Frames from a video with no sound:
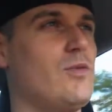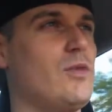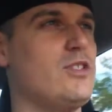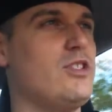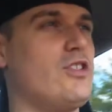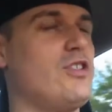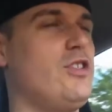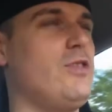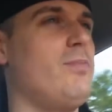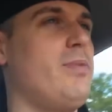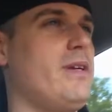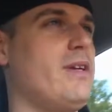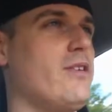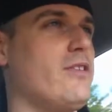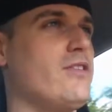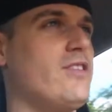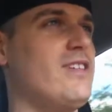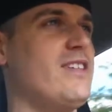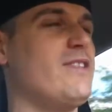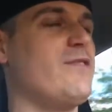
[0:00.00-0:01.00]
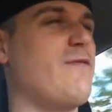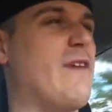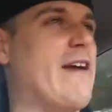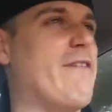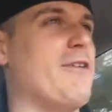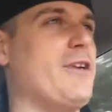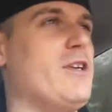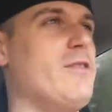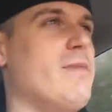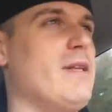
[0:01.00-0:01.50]
which is 2 pills. It's
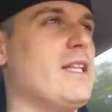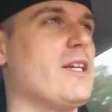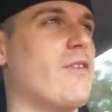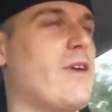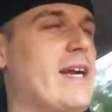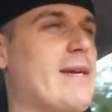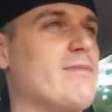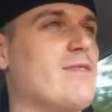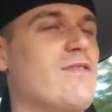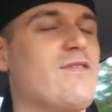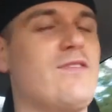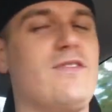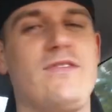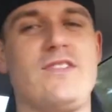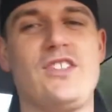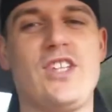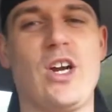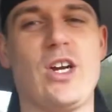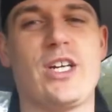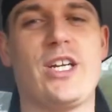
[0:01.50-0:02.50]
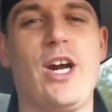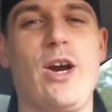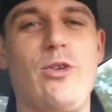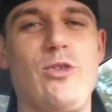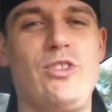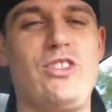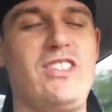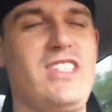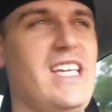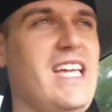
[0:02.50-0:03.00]
500 milligrams of
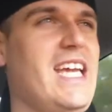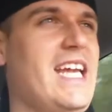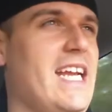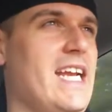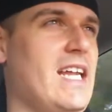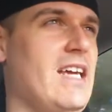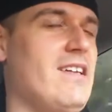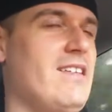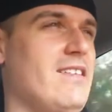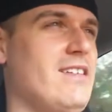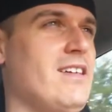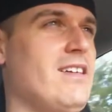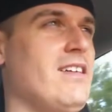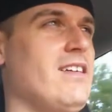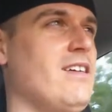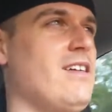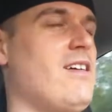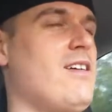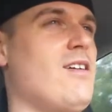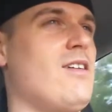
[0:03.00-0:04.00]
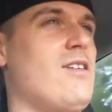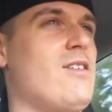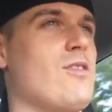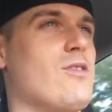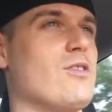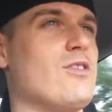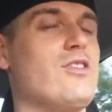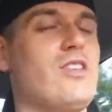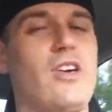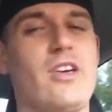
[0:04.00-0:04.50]
sarcosine,
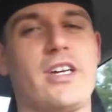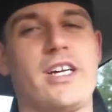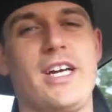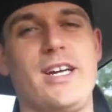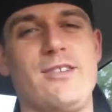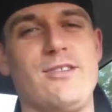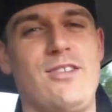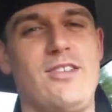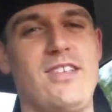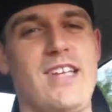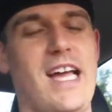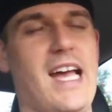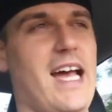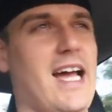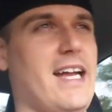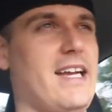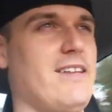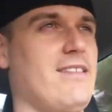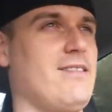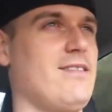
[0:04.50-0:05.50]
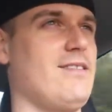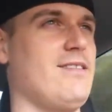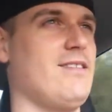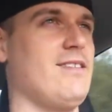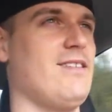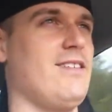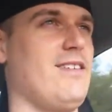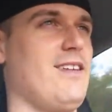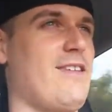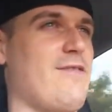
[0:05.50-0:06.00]
or
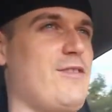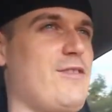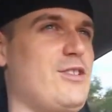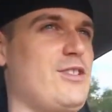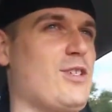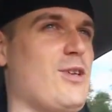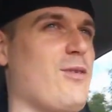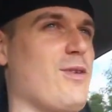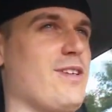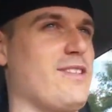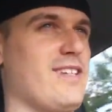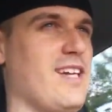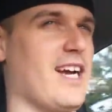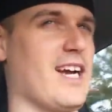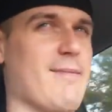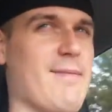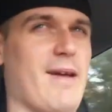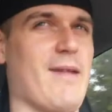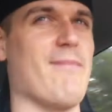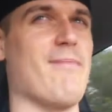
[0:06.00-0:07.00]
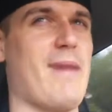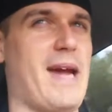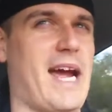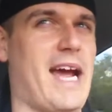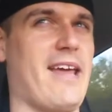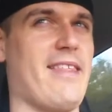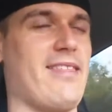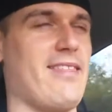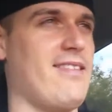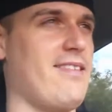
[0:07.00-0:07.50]
sarcosine, if you still want to talk about
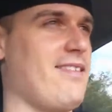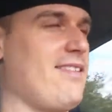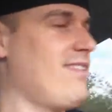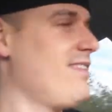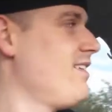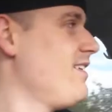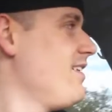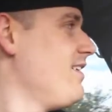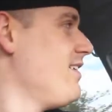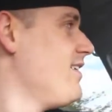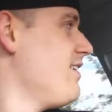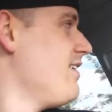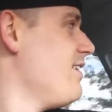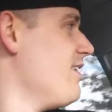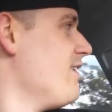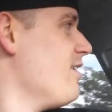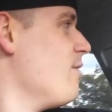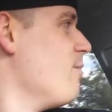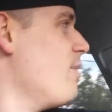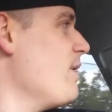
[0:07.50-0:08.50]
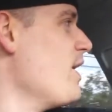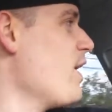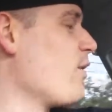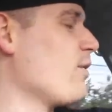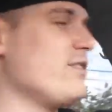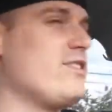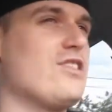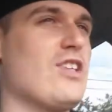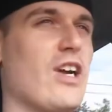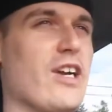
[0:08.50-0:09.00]
math. But
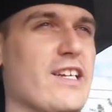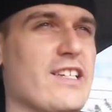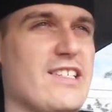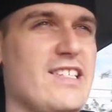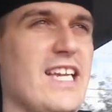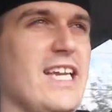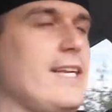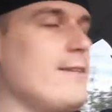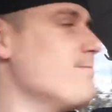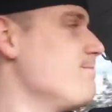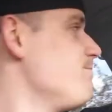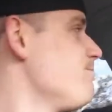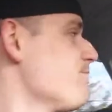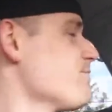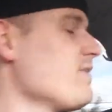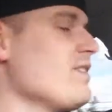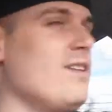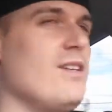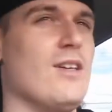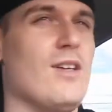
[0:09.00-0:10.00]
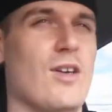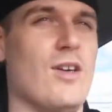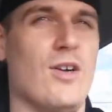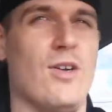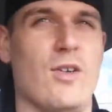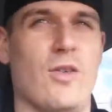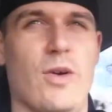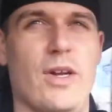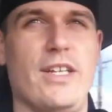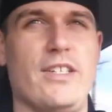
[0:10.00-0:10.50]
no, it's sarcosine.
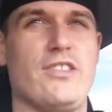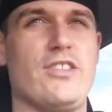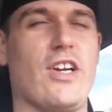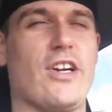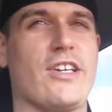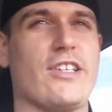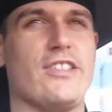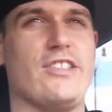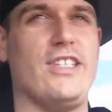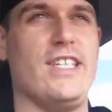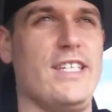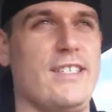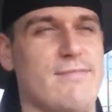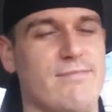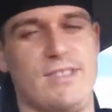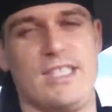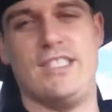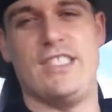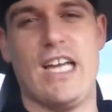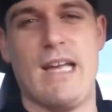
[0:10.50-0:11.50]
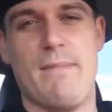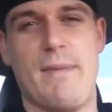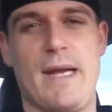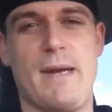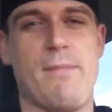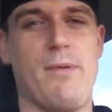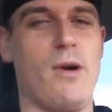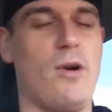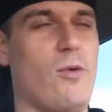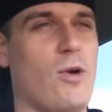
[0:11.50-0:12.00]
What is sarcosine, DJ
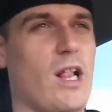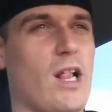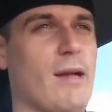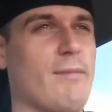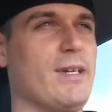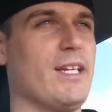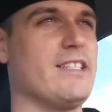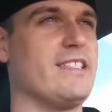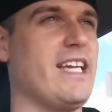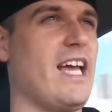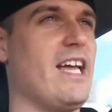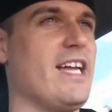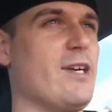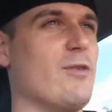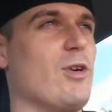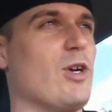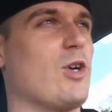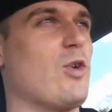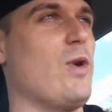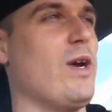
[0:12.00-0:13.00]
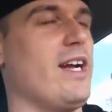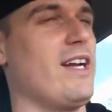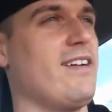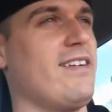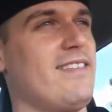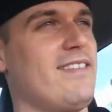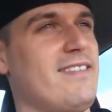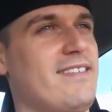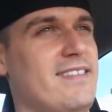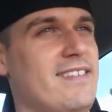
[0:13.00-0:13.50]
Beanpole? Well, I'm going to tell you real
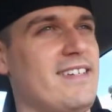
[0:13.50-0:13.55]
quick.